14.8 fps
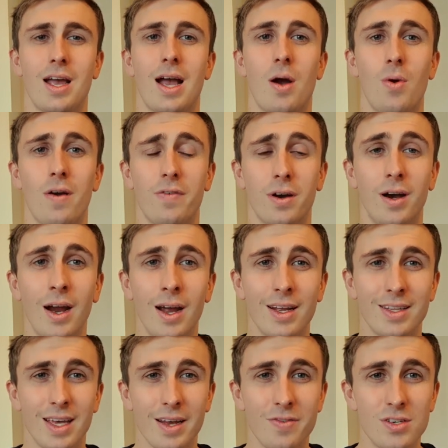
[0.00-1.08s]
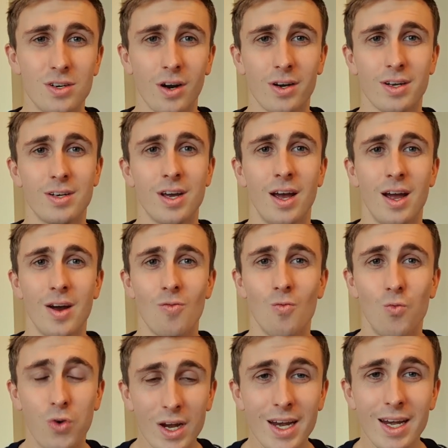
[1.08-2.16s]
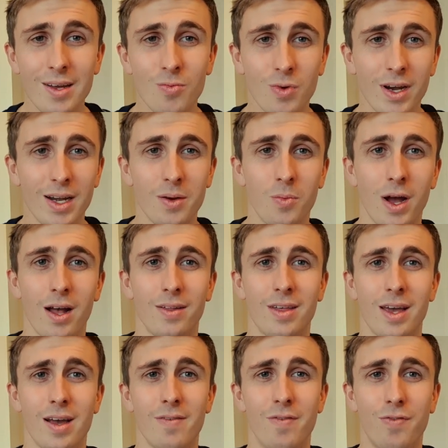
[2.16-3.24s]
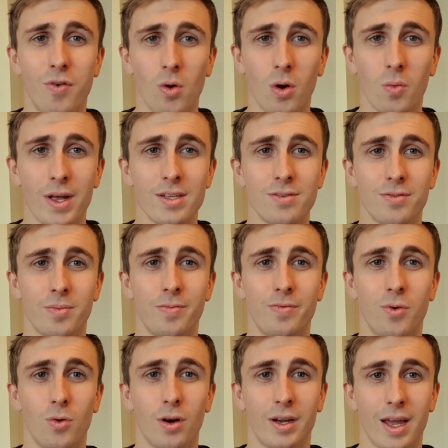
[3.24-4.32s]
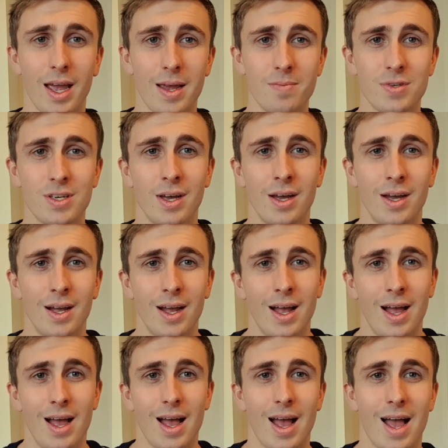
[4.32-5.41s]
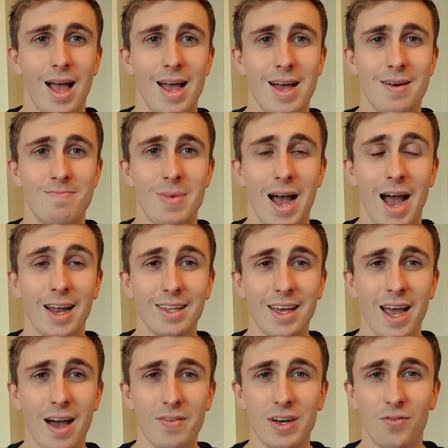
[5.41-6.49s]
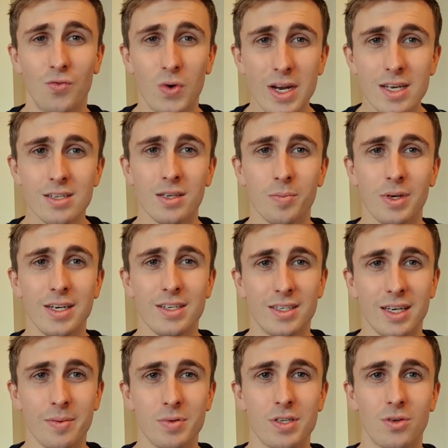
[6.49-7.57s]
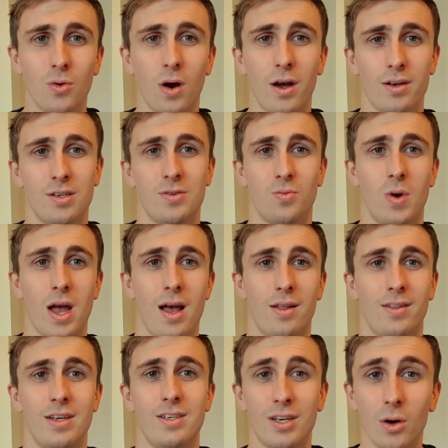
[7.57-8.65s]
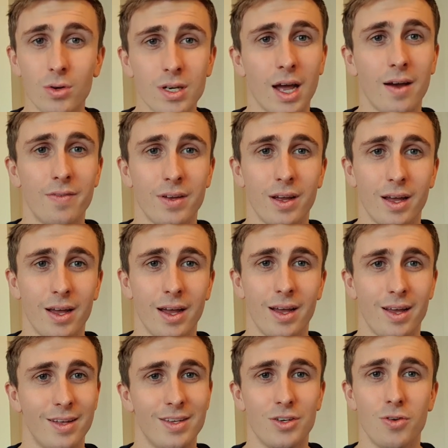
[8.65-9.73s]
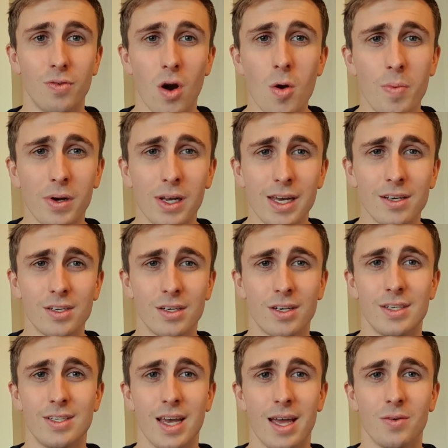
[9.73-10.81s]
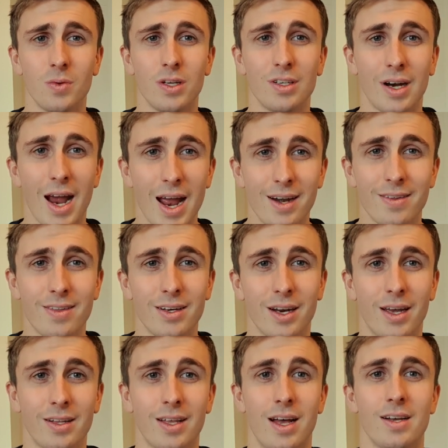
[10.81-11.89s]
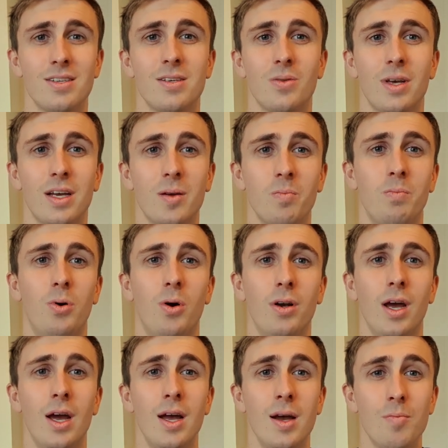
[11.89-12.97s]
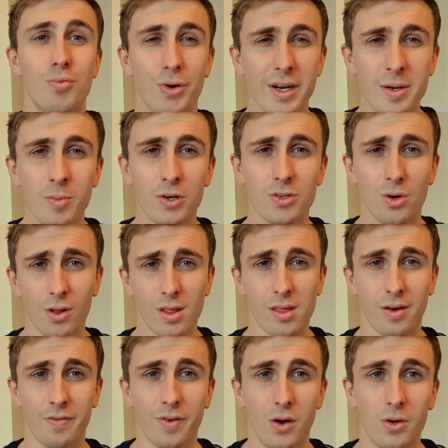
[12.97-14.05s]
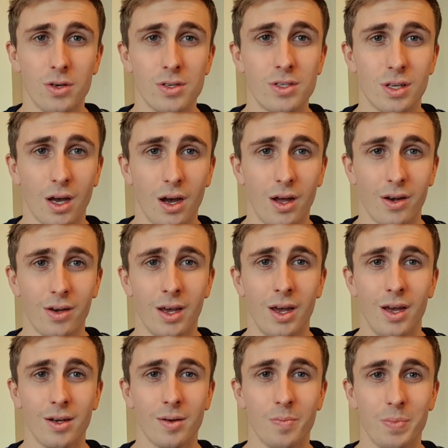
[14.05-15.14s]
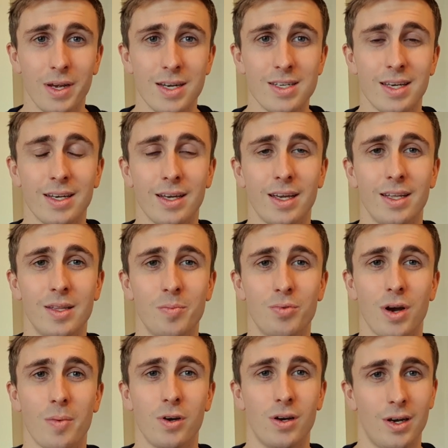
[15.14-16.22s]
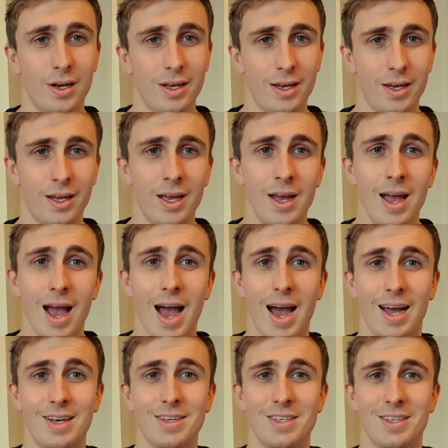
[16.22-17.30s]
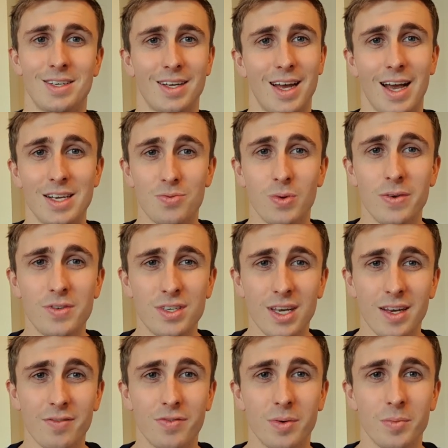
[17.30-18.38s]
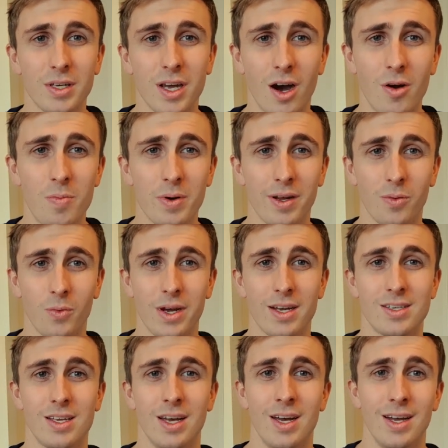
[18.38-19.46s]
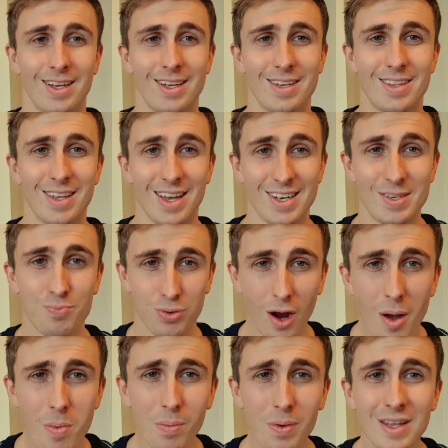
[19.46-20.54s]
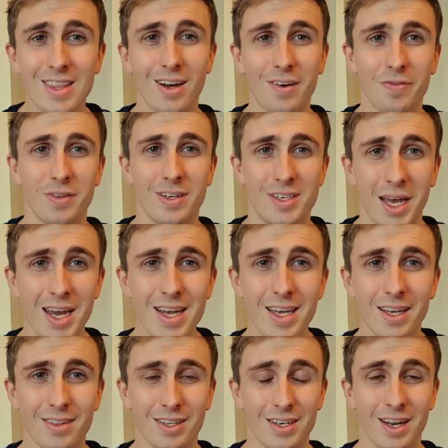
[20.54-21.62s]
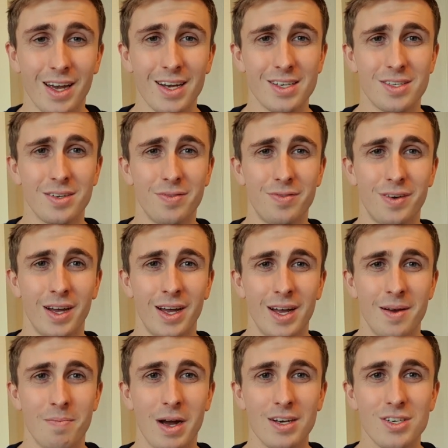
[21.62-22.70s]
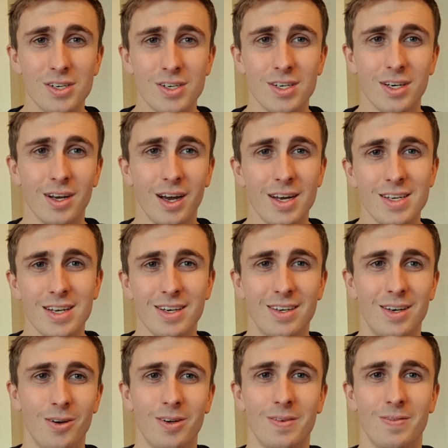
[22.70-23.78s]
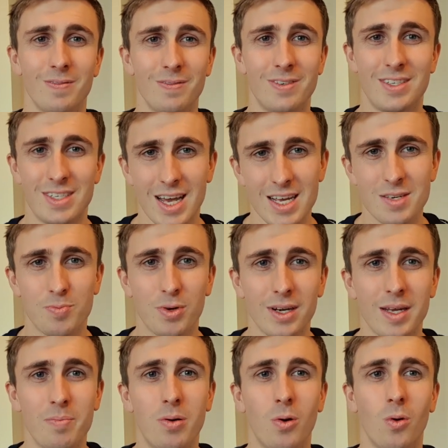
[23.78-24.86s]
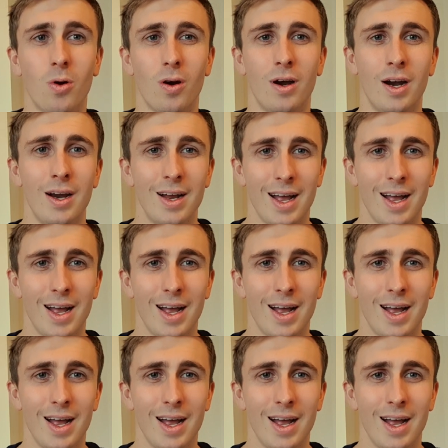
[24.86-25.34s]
However, they have started really well. They have 4 wins from 4 games, and they have a reasonably deep squad as well. They don't have a Europa League to contend with or anything like that, so they can put pretty much all of their focus on competing in the Premier League. And as we've seen from the opening weeks, it's probably there for the taking. The likes of Manchester United look desperately poor.